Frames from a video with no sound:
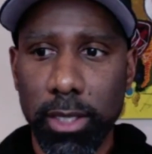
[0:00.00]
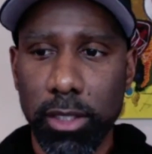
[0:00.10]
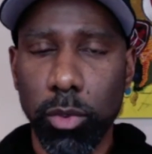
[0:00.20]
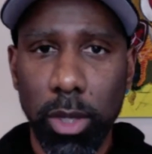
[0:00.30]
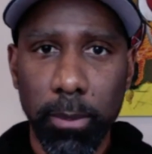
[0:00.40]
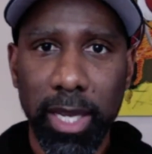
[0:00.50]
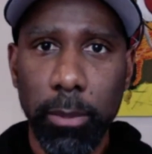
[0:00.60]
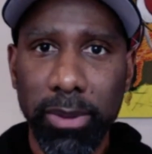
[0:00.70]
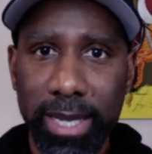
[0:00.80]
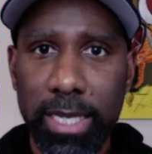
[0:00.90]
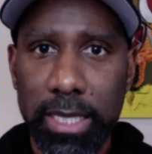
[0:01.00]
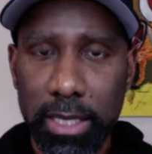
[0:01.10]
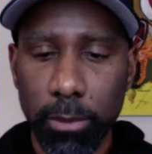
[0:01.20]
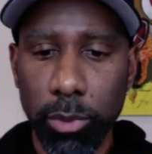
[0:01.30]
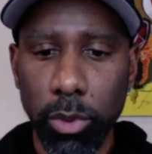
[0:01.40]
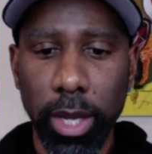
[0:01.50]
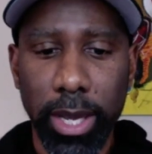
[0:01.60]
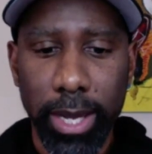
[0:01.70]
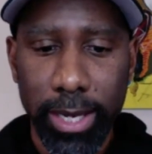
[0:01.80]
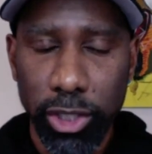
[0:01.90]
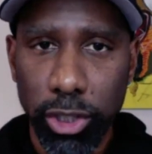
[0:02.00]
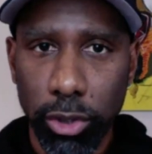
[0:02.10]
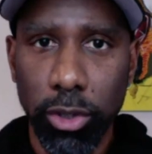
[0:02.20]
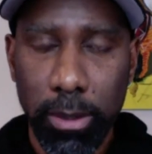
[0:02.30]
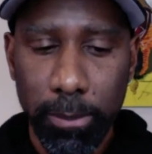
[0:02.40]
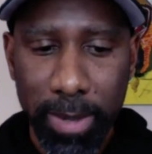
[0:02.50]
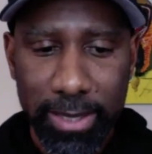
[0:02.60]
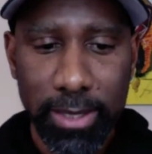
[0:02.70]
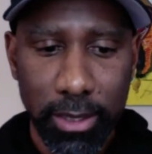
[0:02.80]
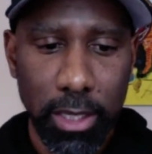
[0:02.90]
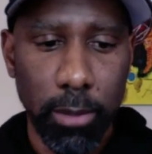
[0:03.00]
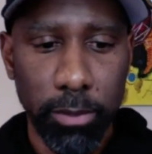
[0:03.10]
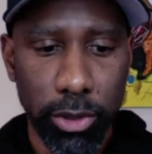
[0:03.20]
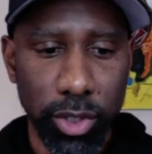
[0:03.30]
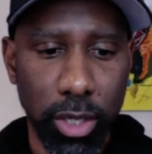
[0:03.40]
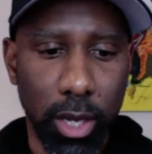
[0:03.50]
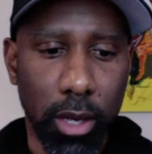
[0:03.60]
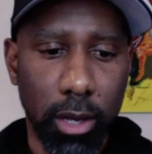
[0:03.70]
I just want to make it plain and simple and show you the basic numbers